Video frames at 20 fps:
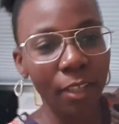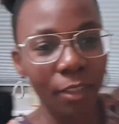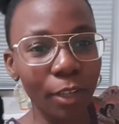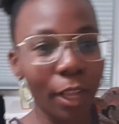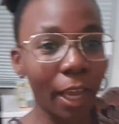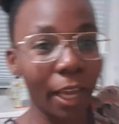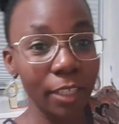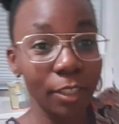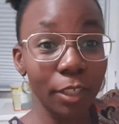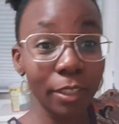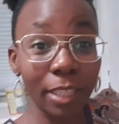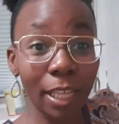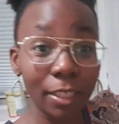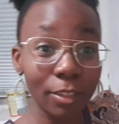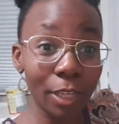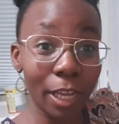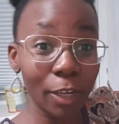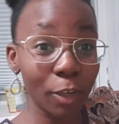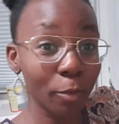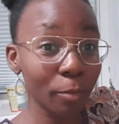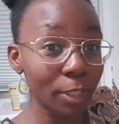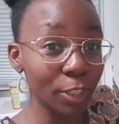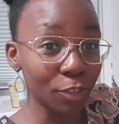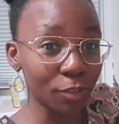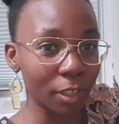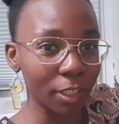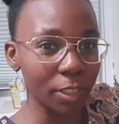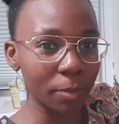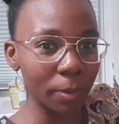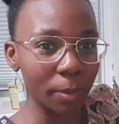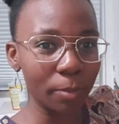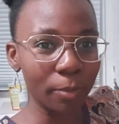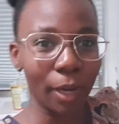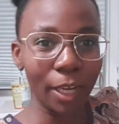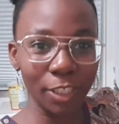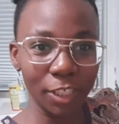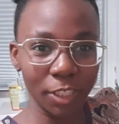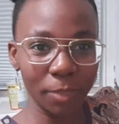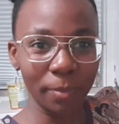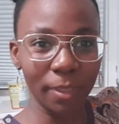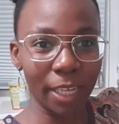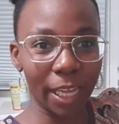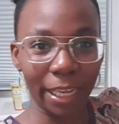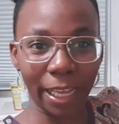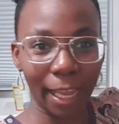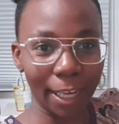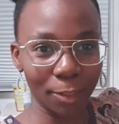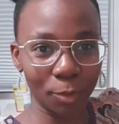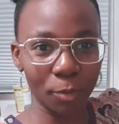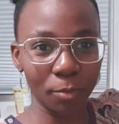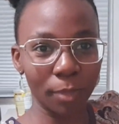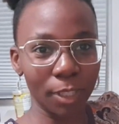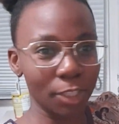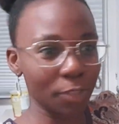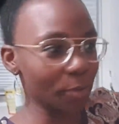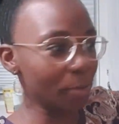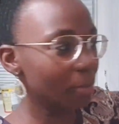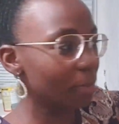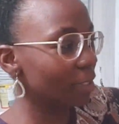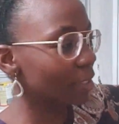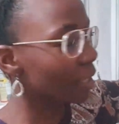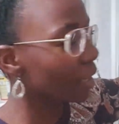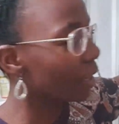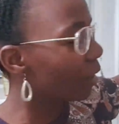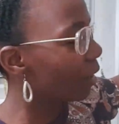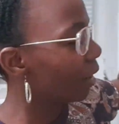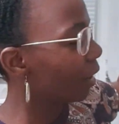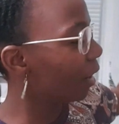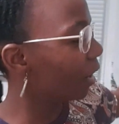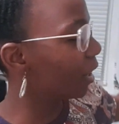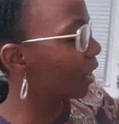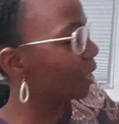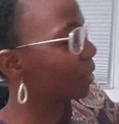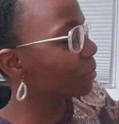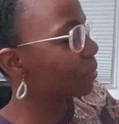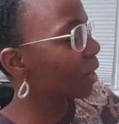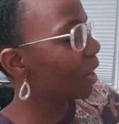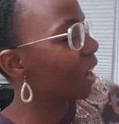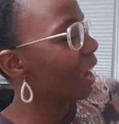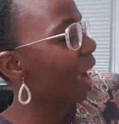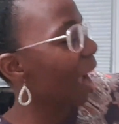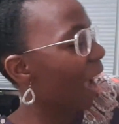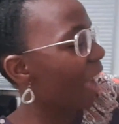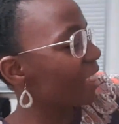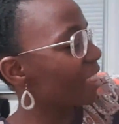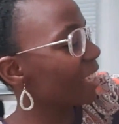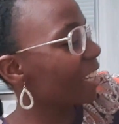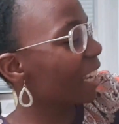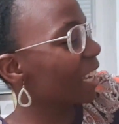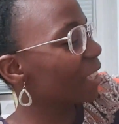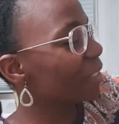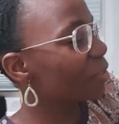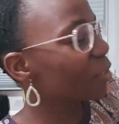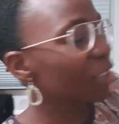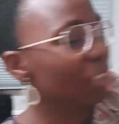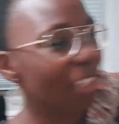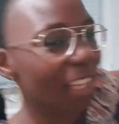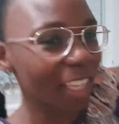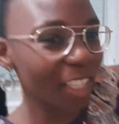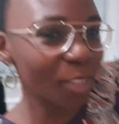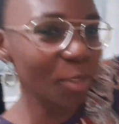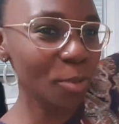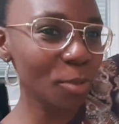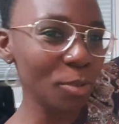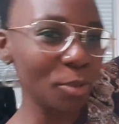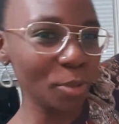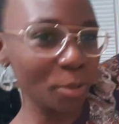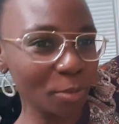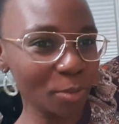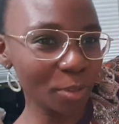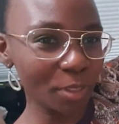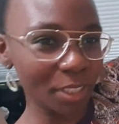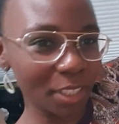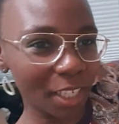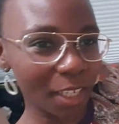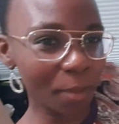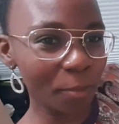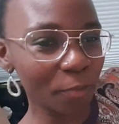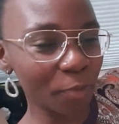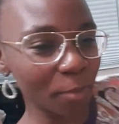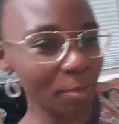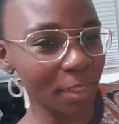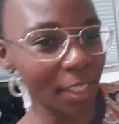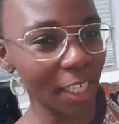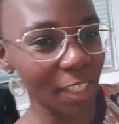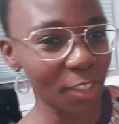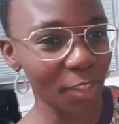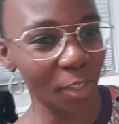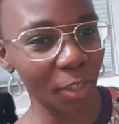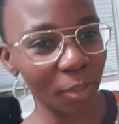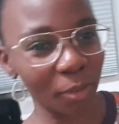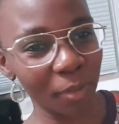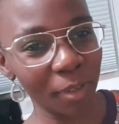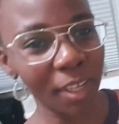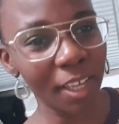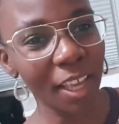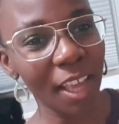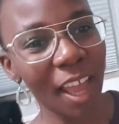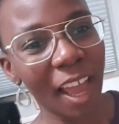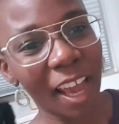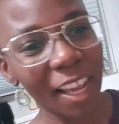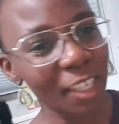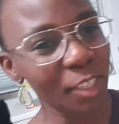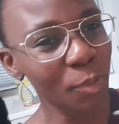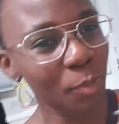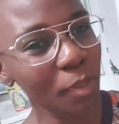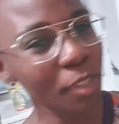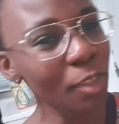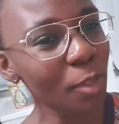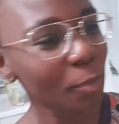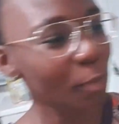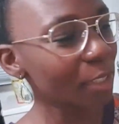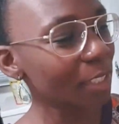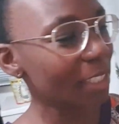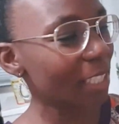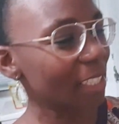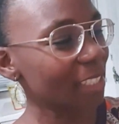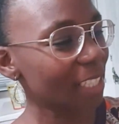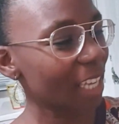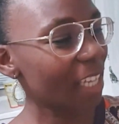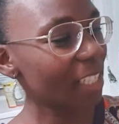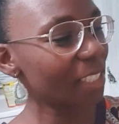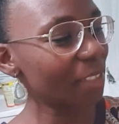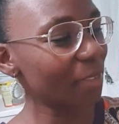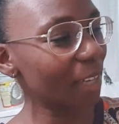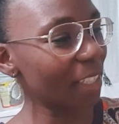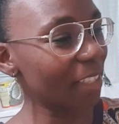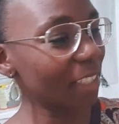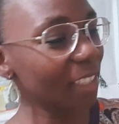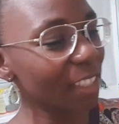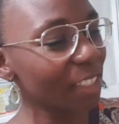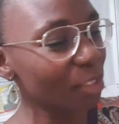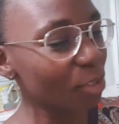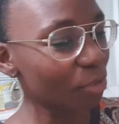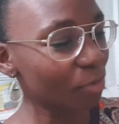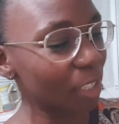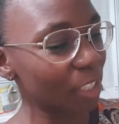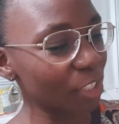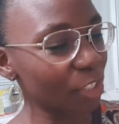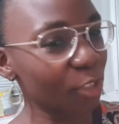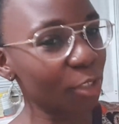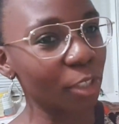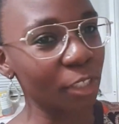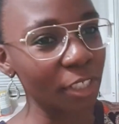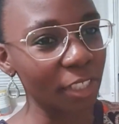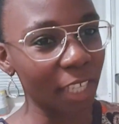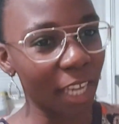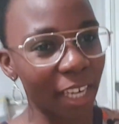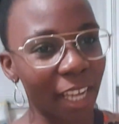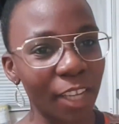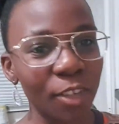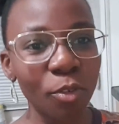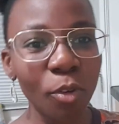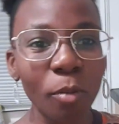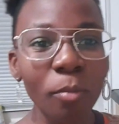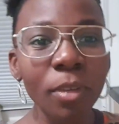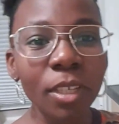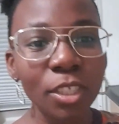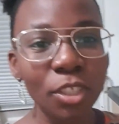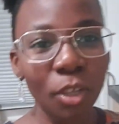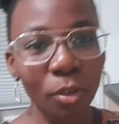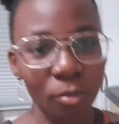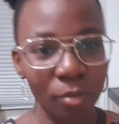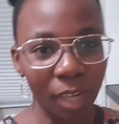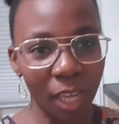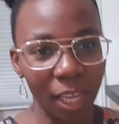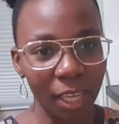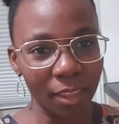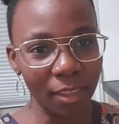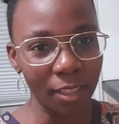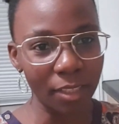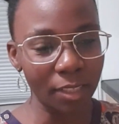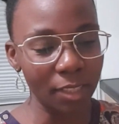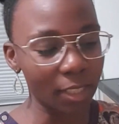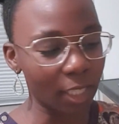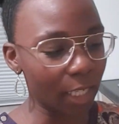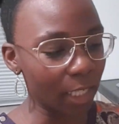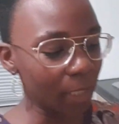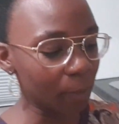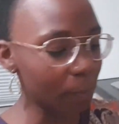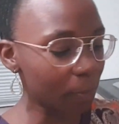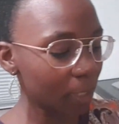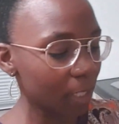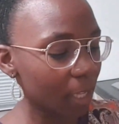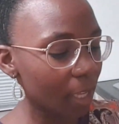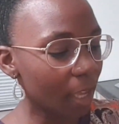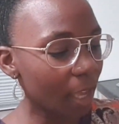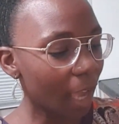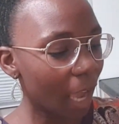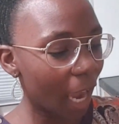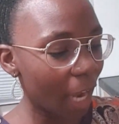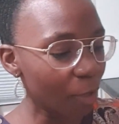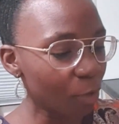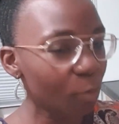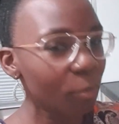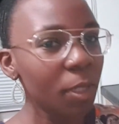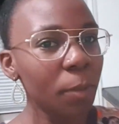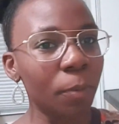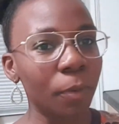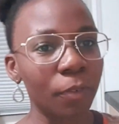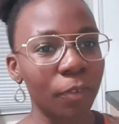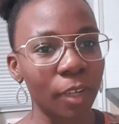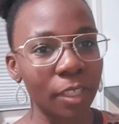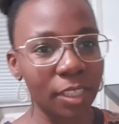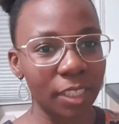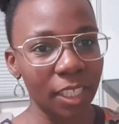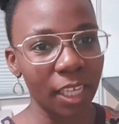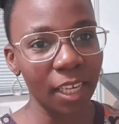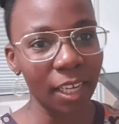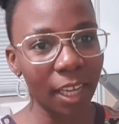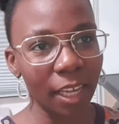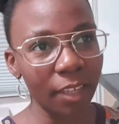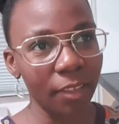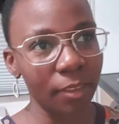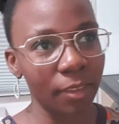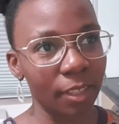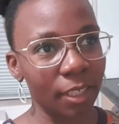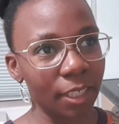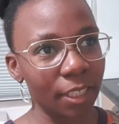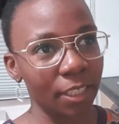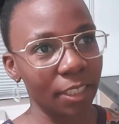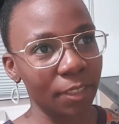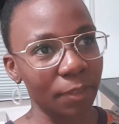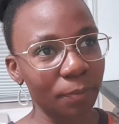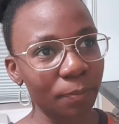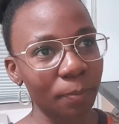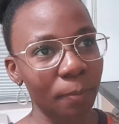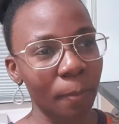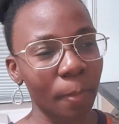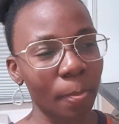No, I don't mean drugs, people. I just mean like actual mushrooms. And then I've got like noodles from Tesco, and it's one of the ones that's kind of, I think it's already cooked, and I normally don't like this type. I normally prefer to get like the,